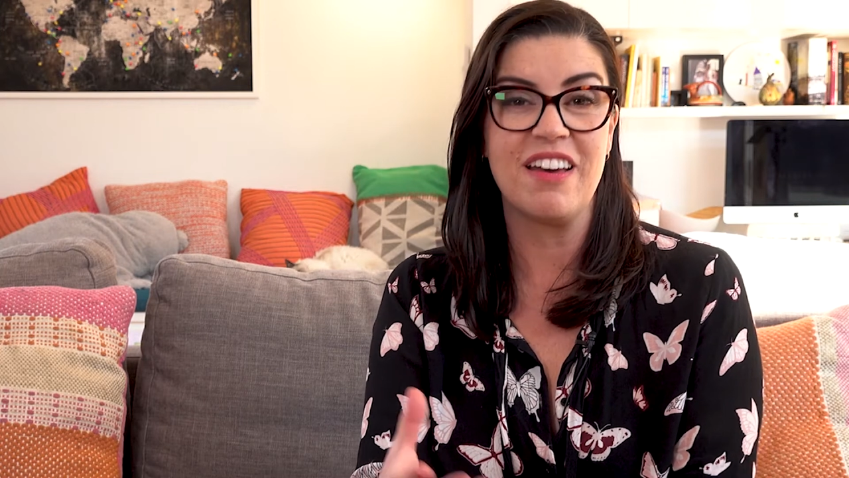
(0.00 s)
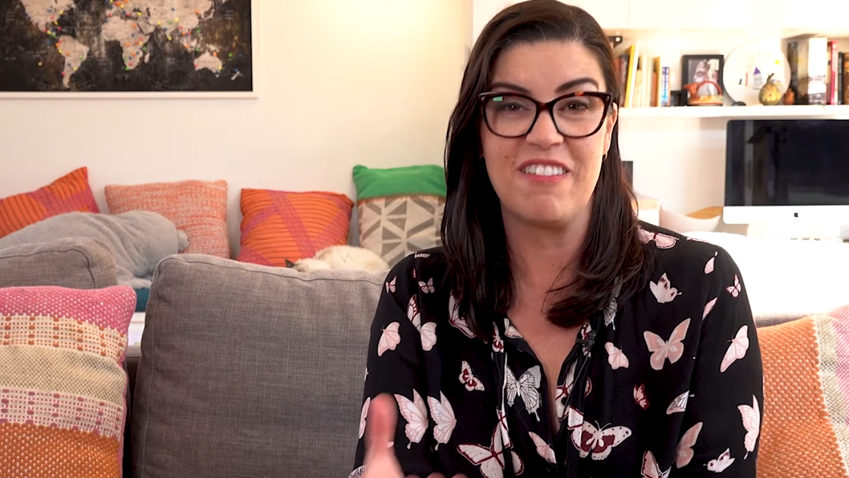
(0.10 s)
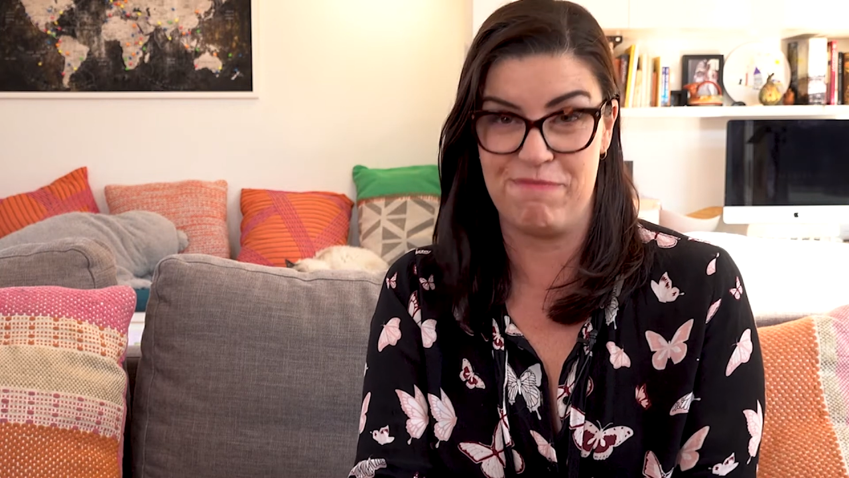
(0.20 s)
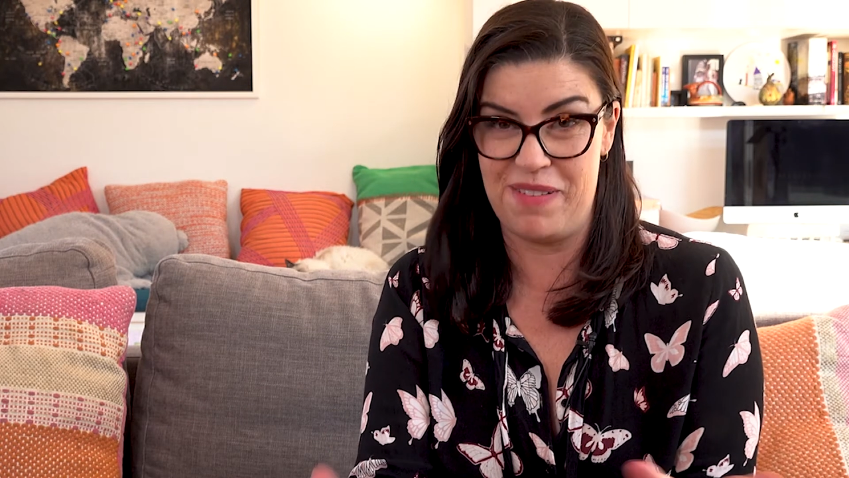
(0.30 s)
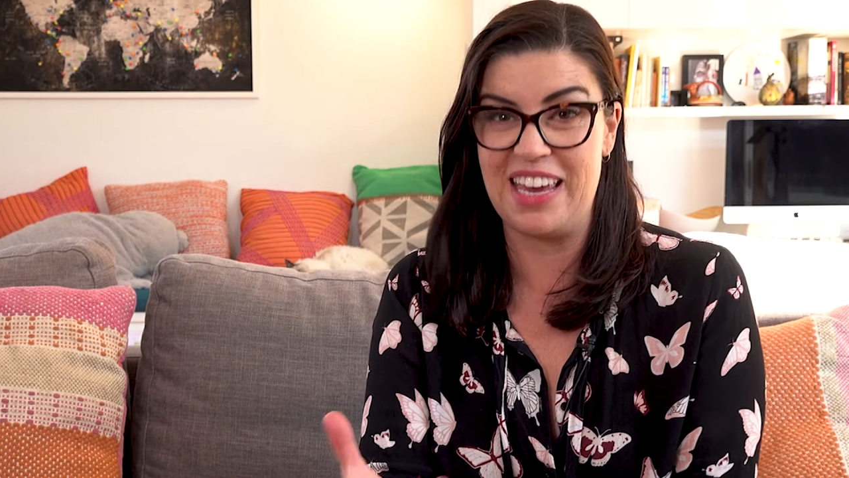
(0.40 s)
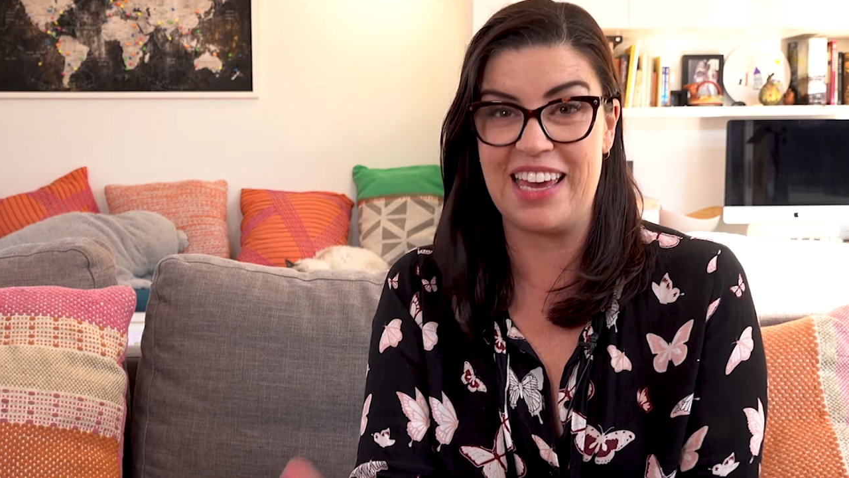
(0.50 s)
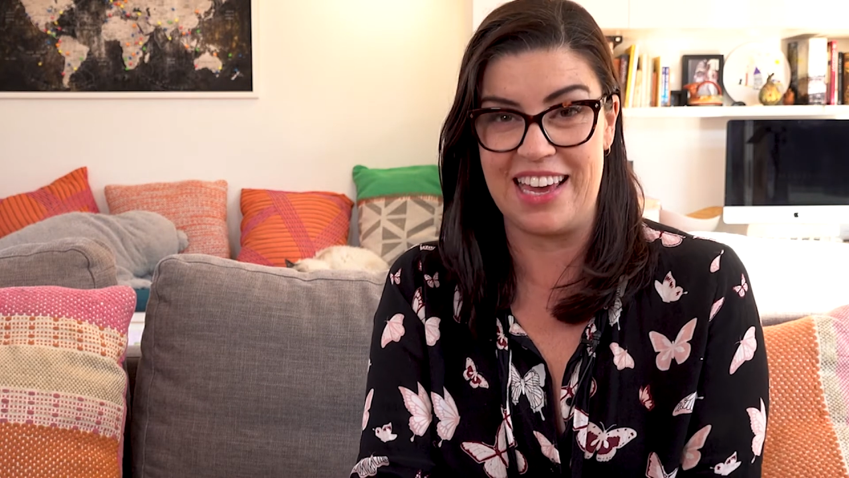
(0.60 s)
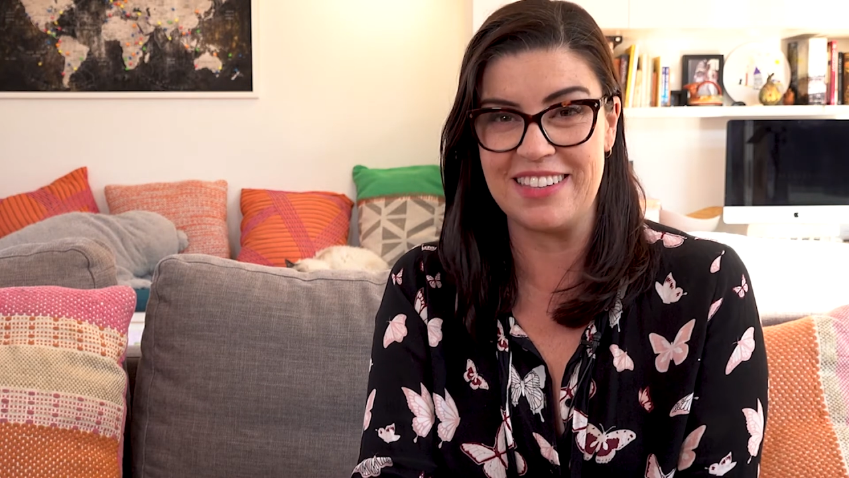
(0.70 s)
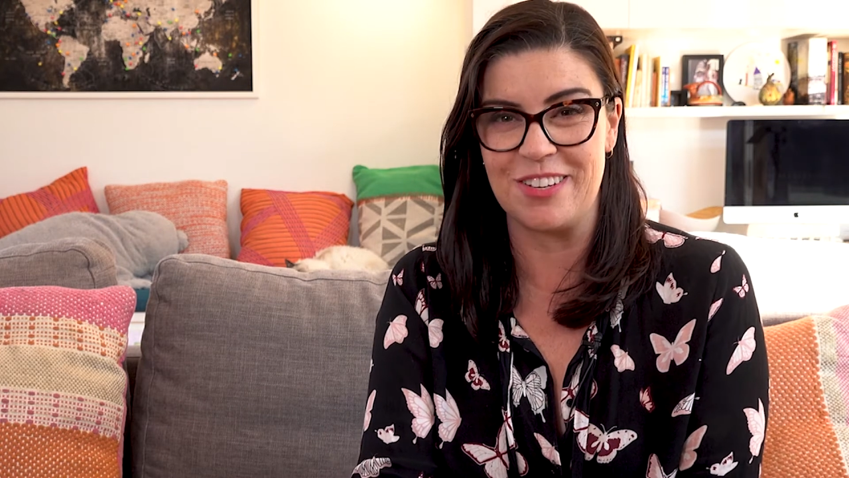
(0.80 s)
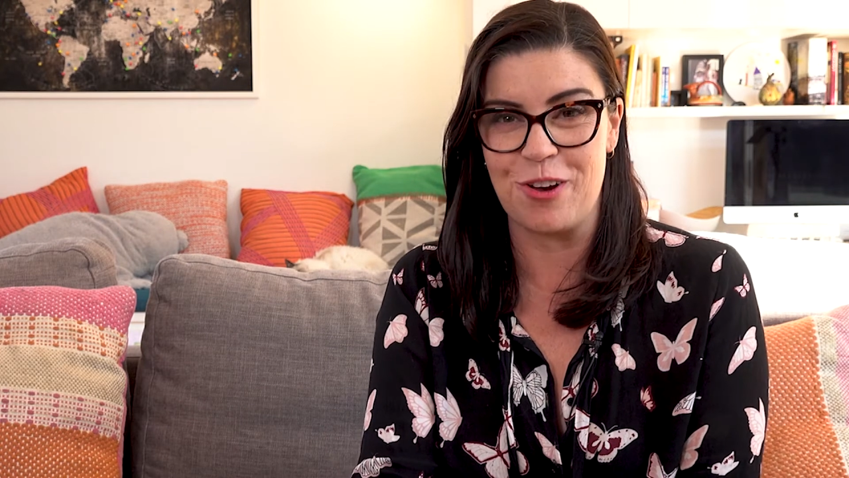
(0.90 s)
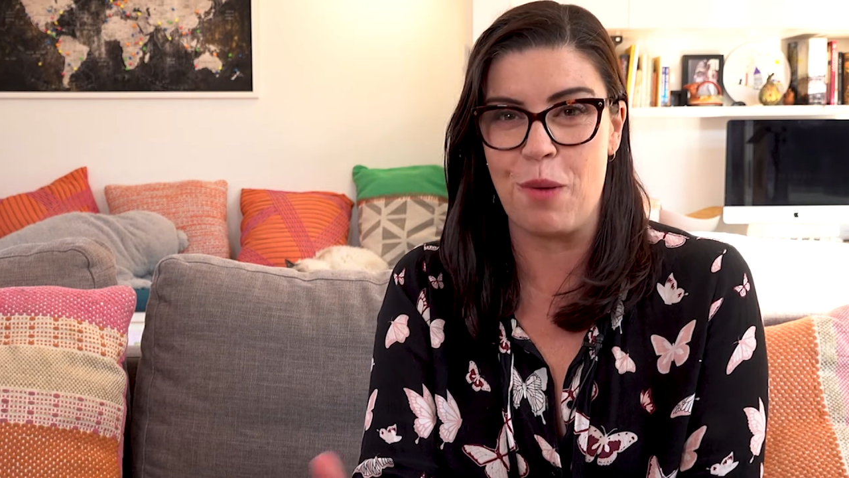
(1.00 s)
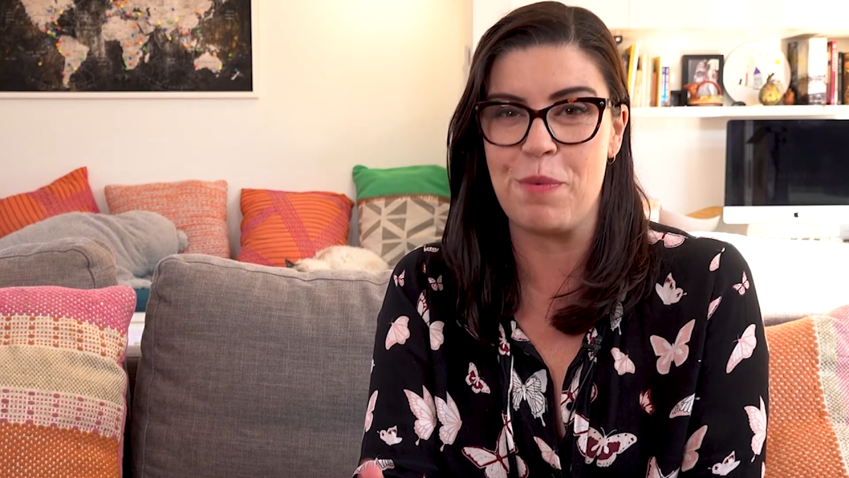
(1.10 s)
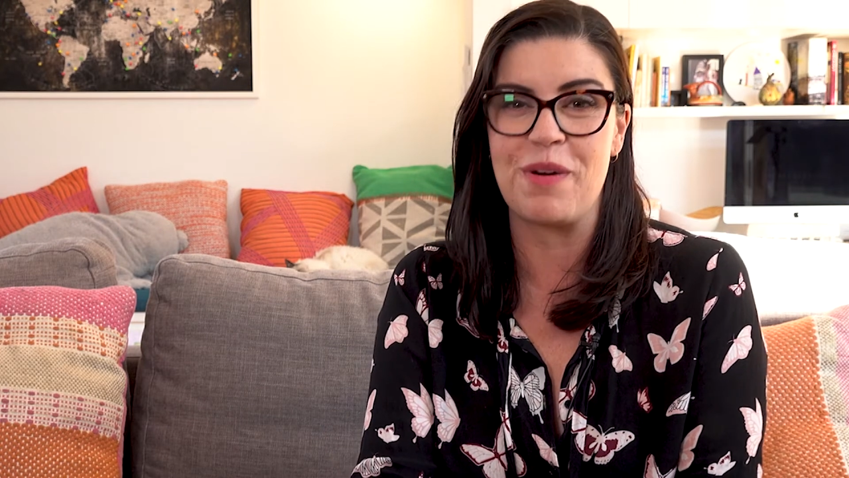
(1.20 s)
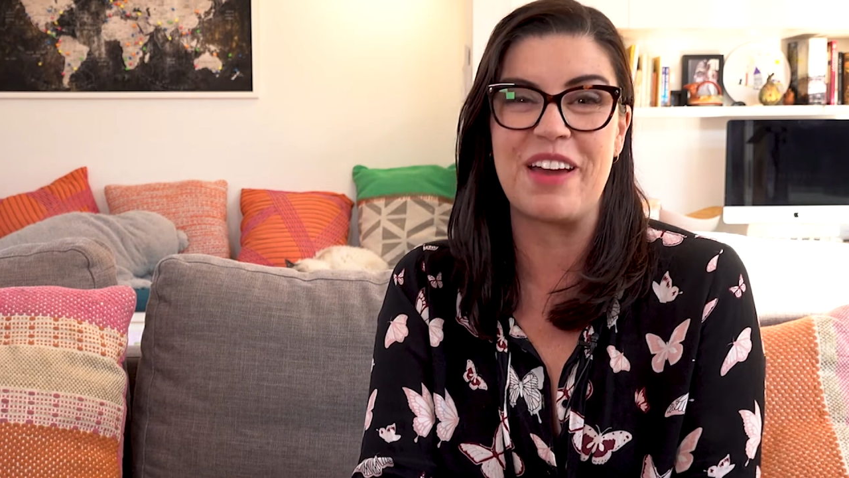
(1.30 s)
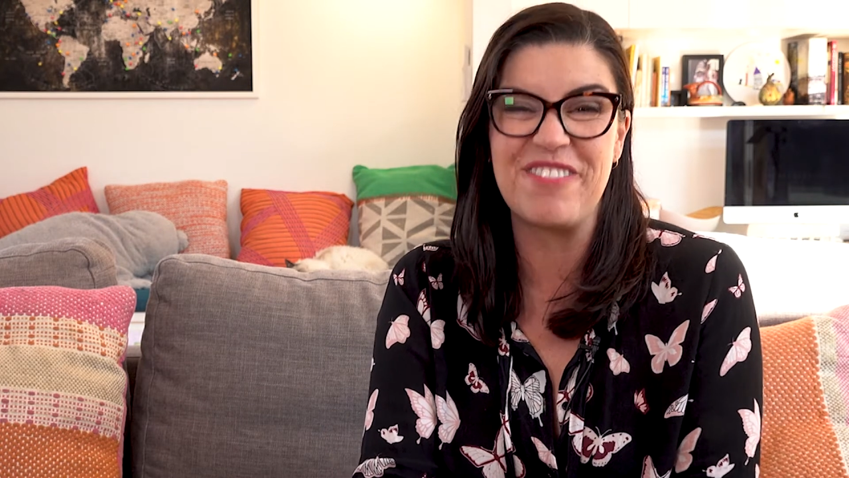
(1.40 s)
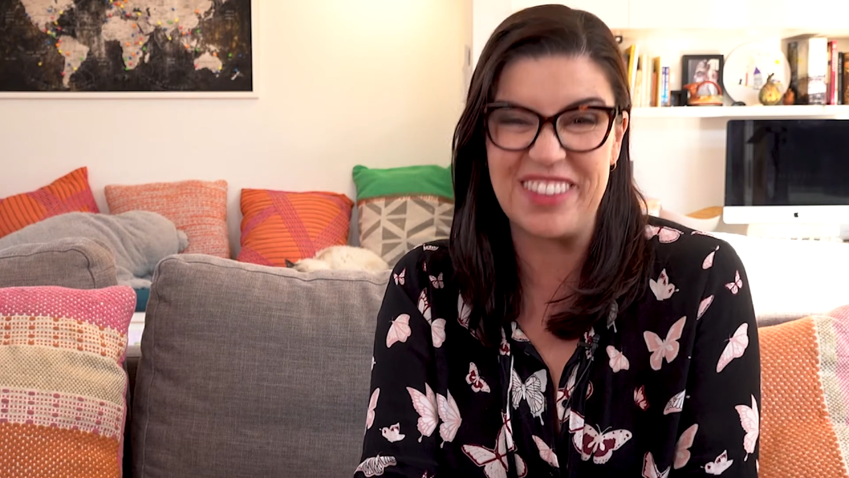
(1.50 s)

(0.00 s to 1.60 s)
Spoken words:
of being easy to operate